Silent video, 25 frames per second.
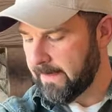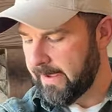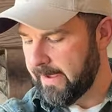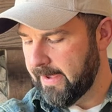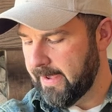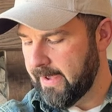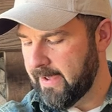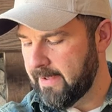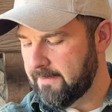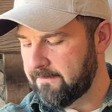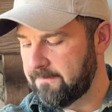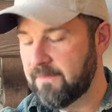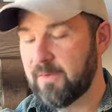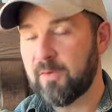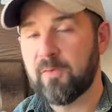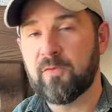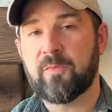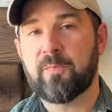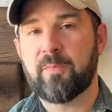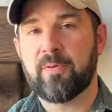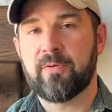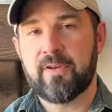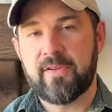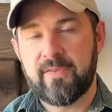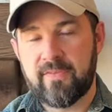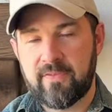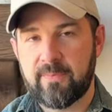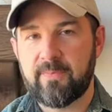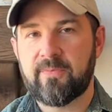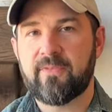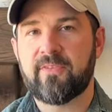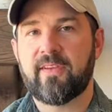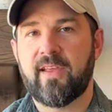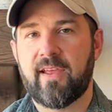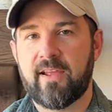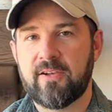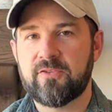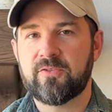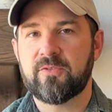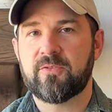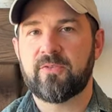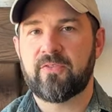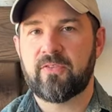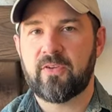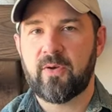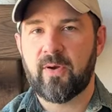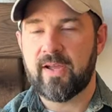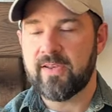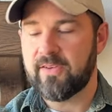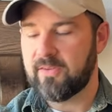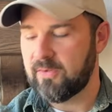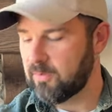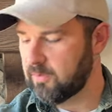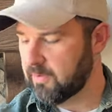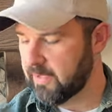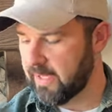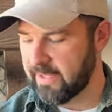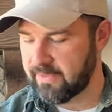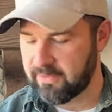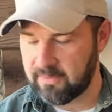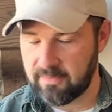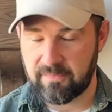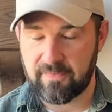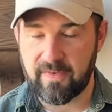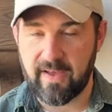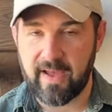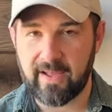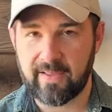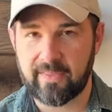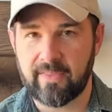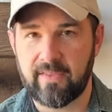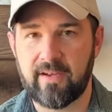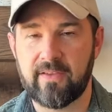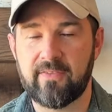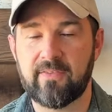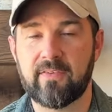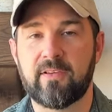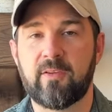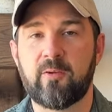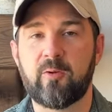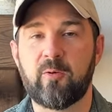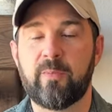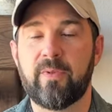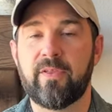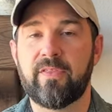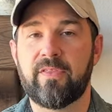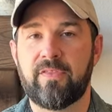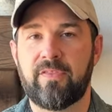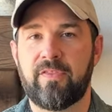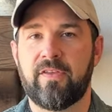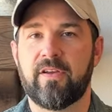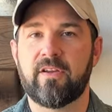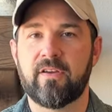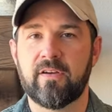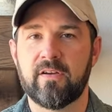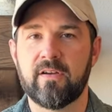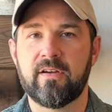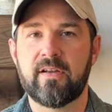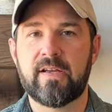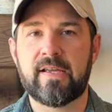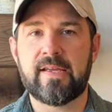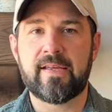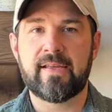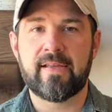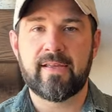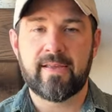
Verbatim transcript: Uh, it feels pretty substantial, so I do like the fact that it's a little bit thicker.